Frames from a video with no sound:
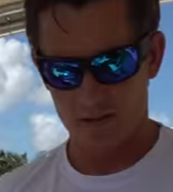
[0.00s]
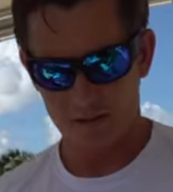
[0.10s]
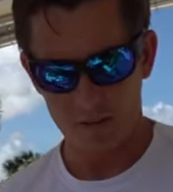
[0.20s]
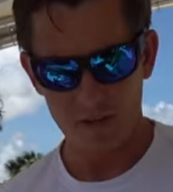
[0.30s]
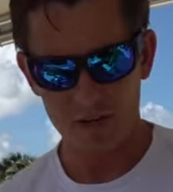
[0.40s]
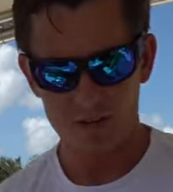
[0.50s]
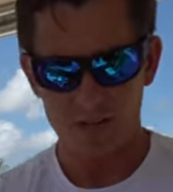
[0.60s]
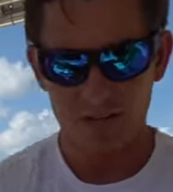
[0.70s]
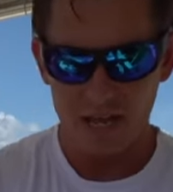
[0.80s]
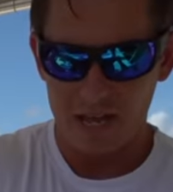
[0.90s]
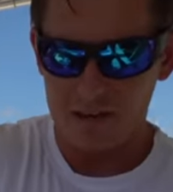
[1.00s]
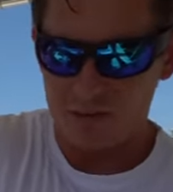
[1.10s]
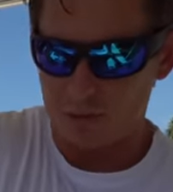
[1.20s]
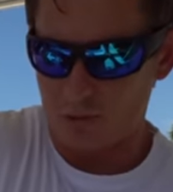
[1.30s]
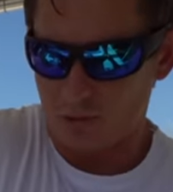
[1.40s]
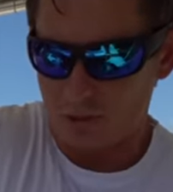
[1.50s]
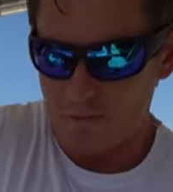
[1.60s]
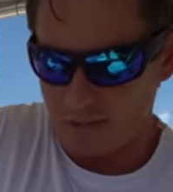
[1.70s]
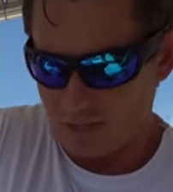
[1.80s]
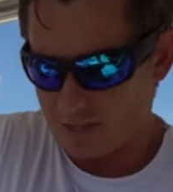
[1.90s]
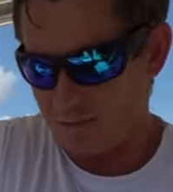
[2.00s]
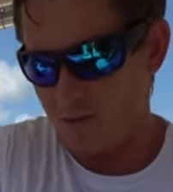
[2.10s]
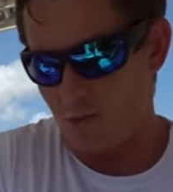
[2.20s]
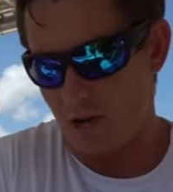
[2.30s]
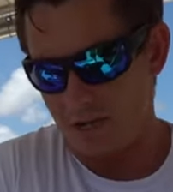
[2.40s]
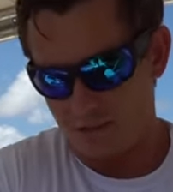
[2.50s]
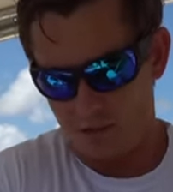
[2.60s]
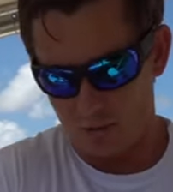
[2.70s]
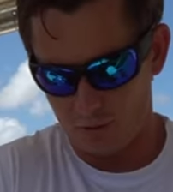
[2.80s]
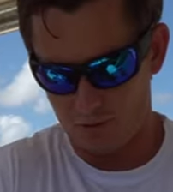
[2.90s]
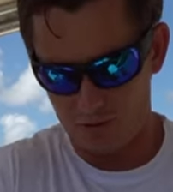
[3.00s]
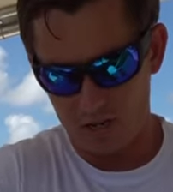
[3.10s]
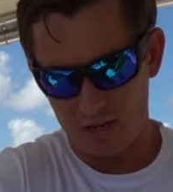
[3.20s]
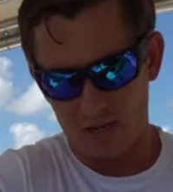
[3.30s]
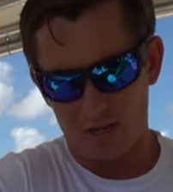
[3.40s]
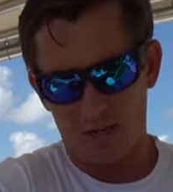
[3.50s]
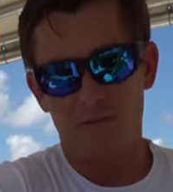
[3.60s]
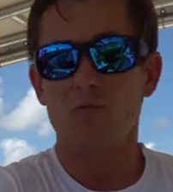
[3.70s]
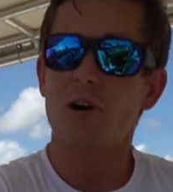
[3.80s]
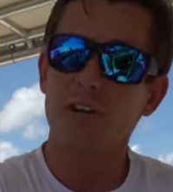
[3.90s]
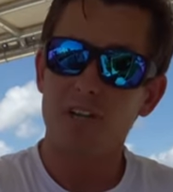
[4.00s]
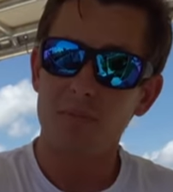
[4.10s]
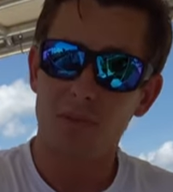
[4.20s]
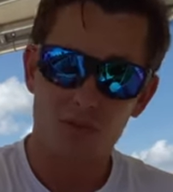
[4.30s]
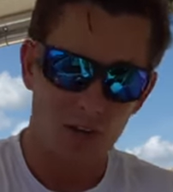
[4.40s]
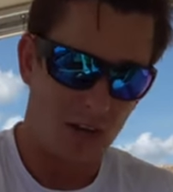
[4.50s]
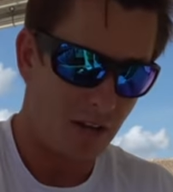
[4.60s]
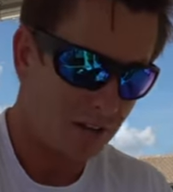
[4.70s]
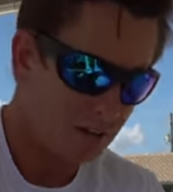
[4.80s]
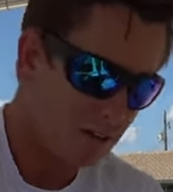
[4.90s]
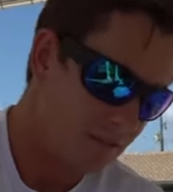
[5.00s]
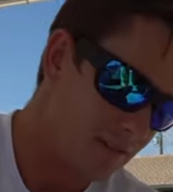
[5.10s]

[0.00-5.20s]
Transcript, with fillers: Now we're going to set the head in the cooler, because if you want to keep the jaws,